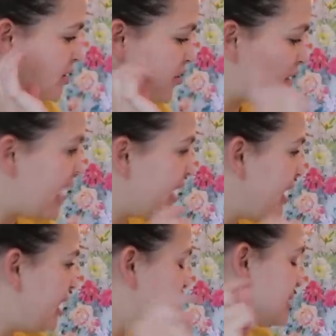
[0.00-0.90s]
So that
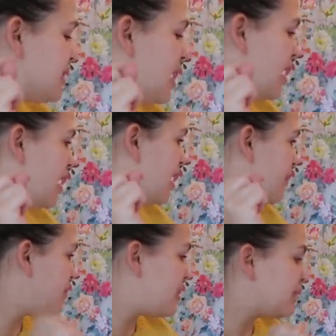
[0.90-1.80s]
is
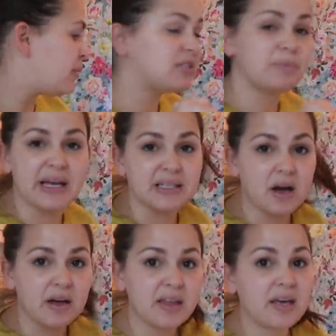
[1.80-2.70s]
money well spent,
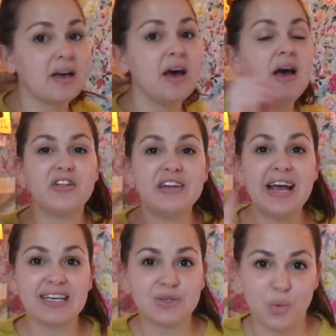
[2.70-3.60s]
I think. The
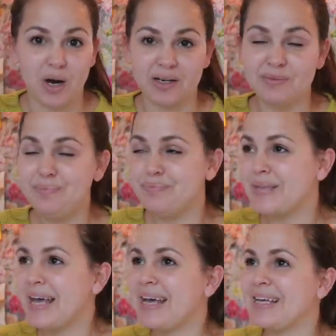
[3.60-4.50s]
next one
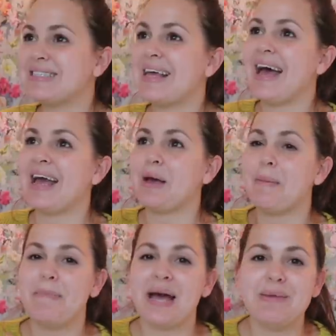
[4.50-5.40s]
is
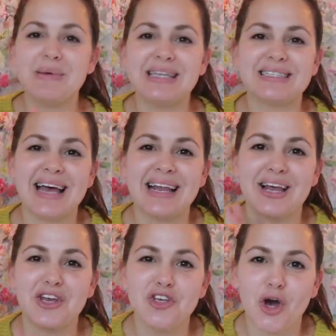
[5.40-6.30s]
a baby
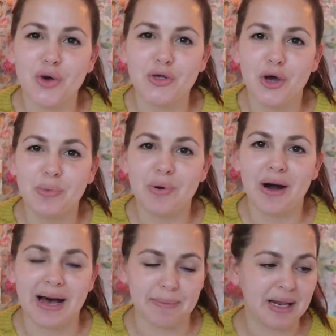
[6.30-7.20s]
Zen yo-yo
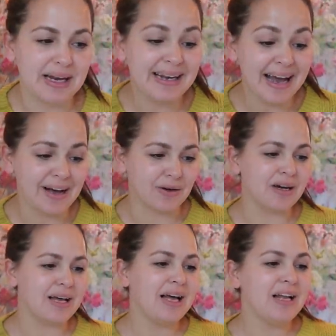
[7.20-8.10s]
pram.
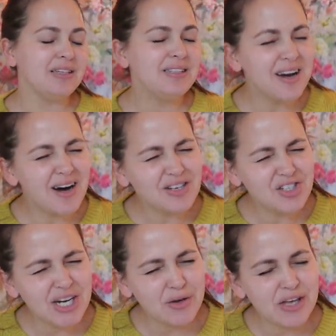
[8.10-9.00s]
Now,
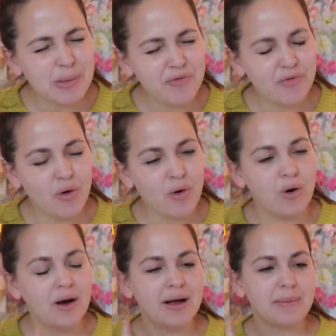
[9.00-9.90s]
last year or the year
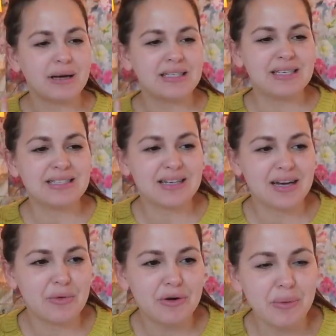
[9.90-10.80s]
before,
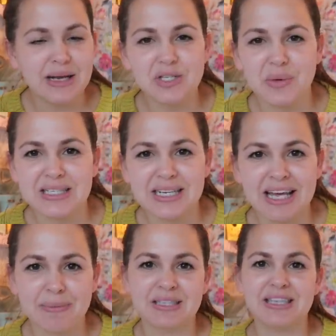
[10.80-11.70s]
we all went to
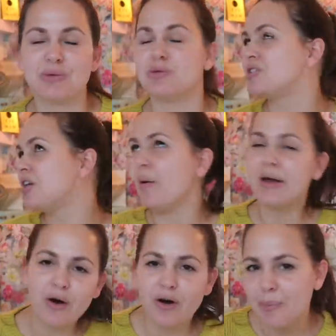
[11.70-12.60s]
Italy. My sister was
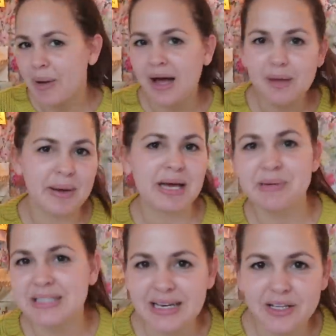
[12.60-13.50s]
going on about a
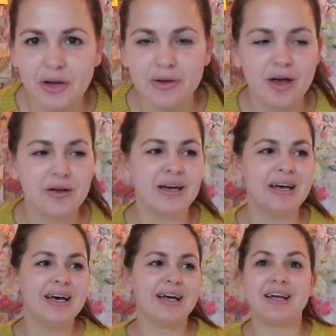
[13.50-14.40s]
baby Zen yo-yo.
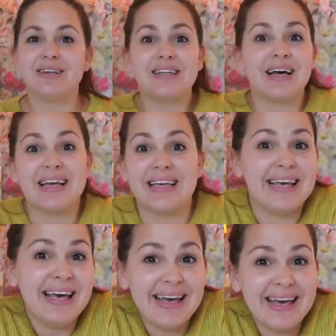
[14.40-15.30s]
And I was like,
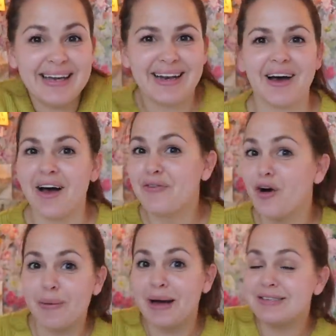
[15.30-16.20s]
yeah, like I've
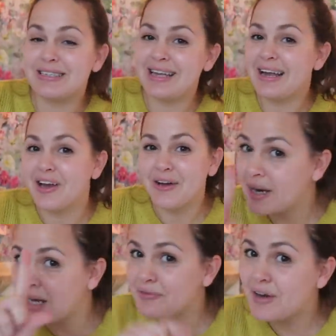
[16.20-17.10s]
got a mountain nano
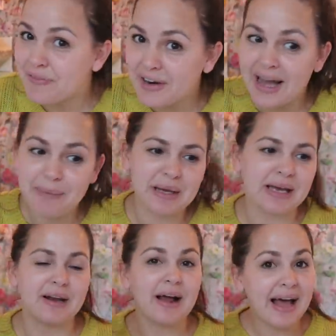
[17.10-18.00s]
and I'm very, very
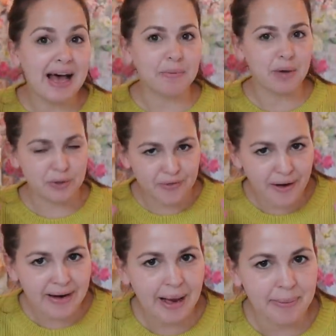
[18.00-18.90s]
happy. And I was
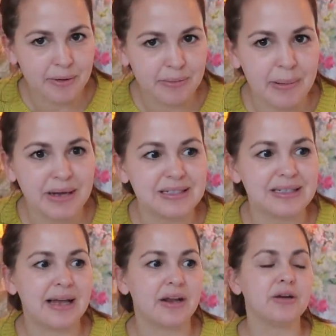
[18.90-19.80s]
very happy with my
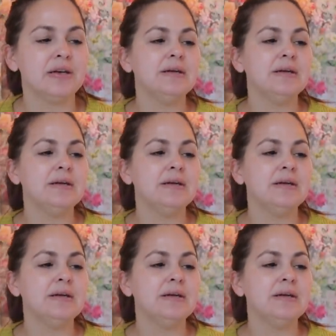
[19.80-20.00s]
mountain nano.